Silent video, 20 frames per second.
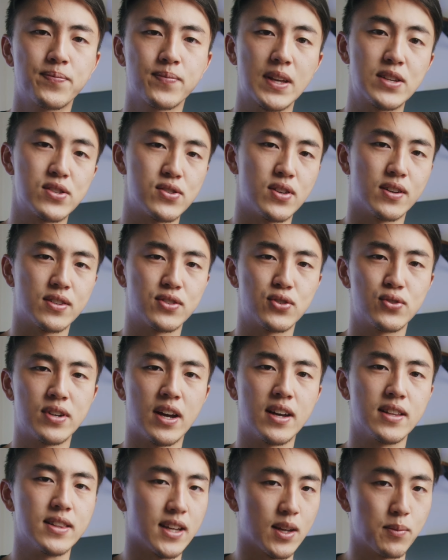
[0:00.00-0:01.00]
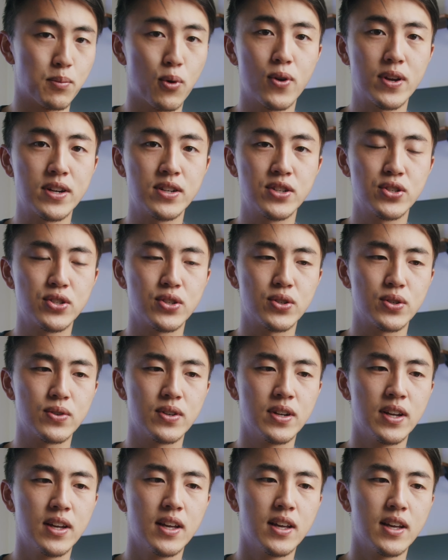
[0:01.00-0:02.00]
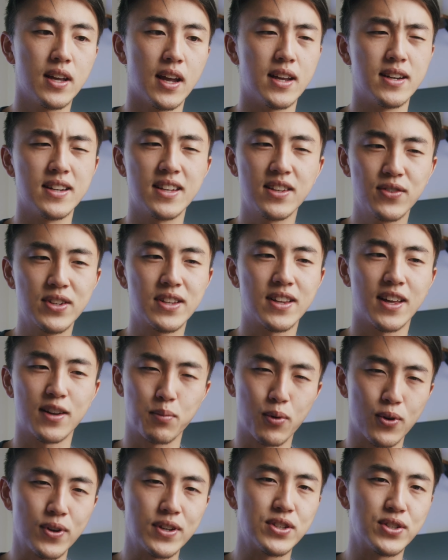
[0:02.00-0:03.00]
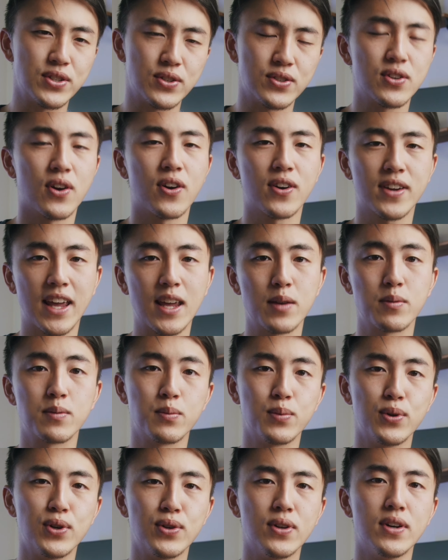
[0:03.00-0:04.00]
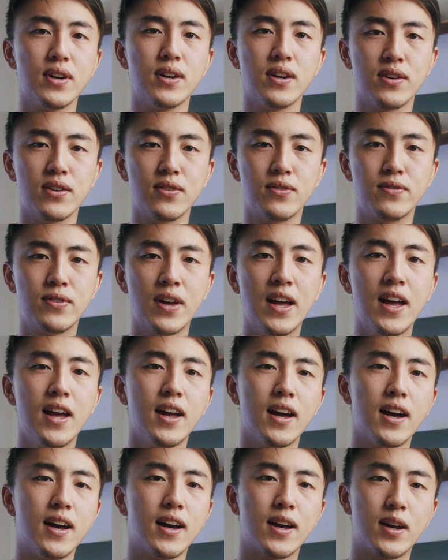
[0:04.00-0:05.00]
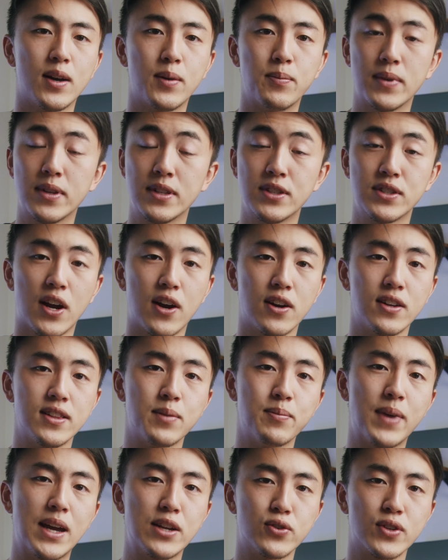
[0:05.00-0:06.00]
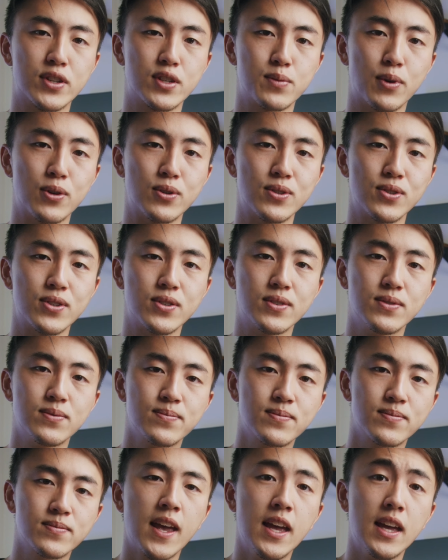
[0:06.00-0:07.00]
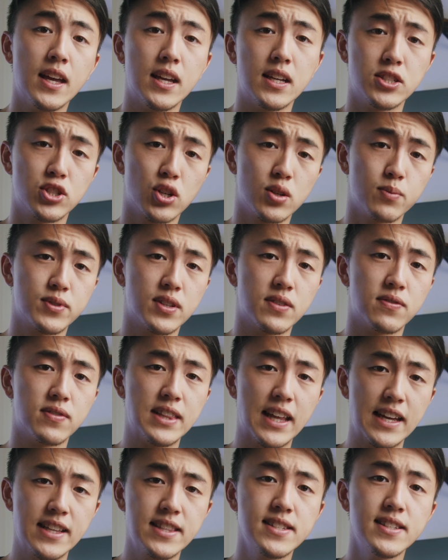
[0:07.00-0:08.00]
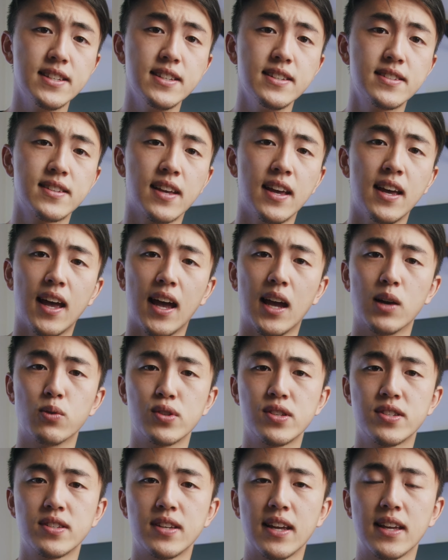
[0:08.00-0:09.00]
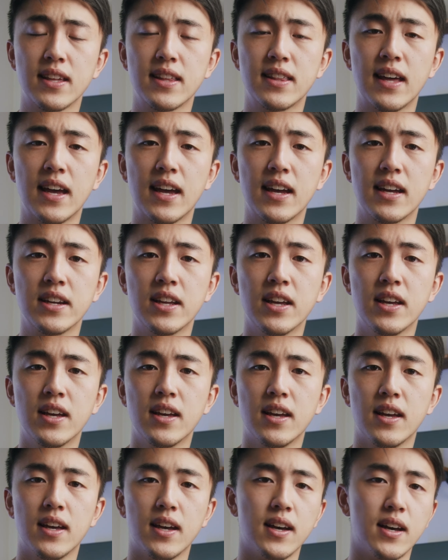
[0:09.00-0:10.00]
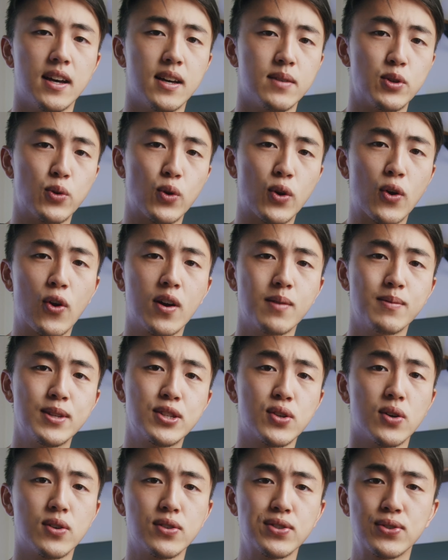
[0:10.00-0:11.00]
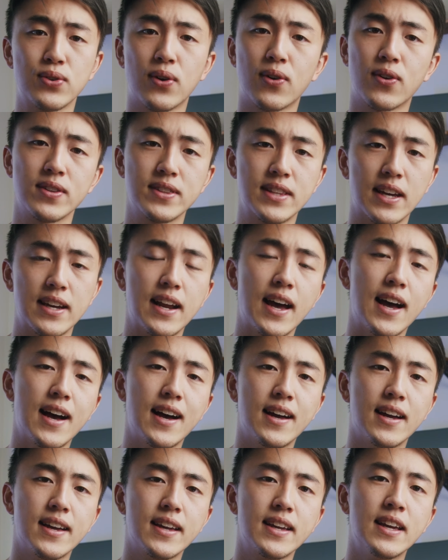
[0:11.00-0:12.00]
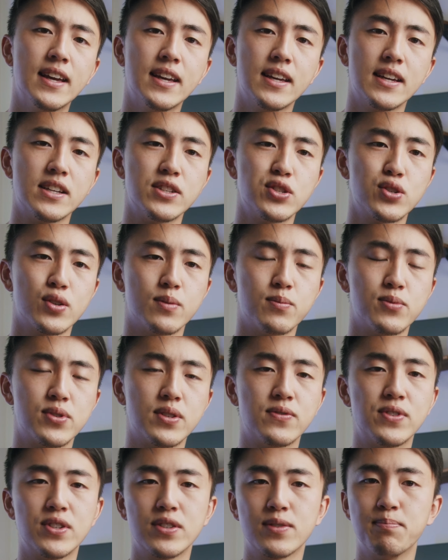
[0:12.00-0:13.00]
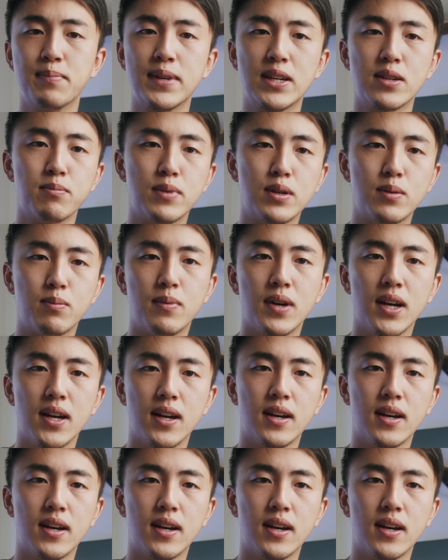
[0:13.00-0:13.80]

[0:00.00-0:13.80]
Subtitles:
as long as they're not like a point and shoot, and even a lot of point and shoots are capable of entirely manual exposure. In terms of lenses, I would say that the requirements also aren't that high in terms of just minimum